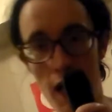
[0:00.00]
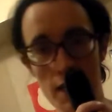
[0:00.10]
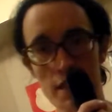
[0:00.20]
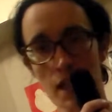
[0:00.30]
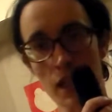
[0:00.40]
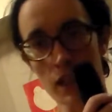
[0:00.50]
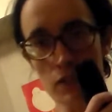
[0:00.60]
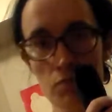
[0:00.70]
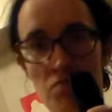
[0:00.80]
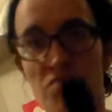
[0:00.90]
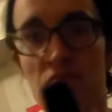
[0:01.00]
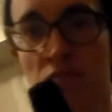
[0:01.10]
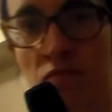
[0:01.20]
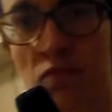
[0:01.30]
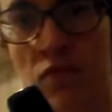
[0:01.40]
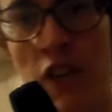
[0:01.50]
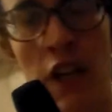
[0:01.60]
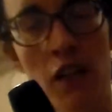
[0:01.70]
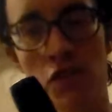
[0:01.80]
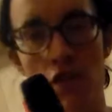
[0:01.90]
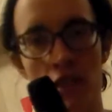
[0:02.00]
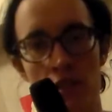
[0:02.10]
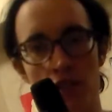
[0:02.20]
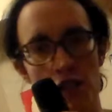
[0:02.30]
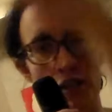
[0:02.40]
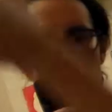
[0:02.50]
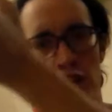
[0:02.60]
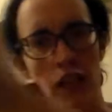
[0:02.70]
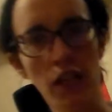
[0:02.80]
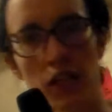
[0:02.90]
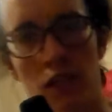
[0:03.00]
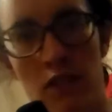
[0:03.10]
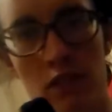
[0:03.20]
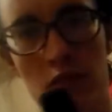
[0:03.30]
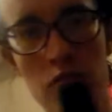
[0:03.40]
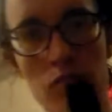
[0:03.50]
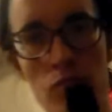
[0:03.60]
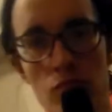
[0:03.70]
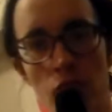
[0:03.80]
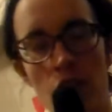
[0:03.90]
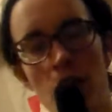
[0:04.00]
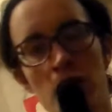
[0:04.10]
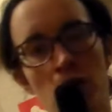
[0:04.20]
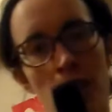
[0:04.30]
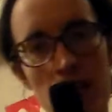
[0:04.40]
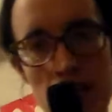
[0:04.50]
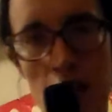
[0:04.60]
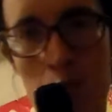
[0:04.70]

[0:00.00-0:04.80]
And uh, you know, she's she's the critic. So I guess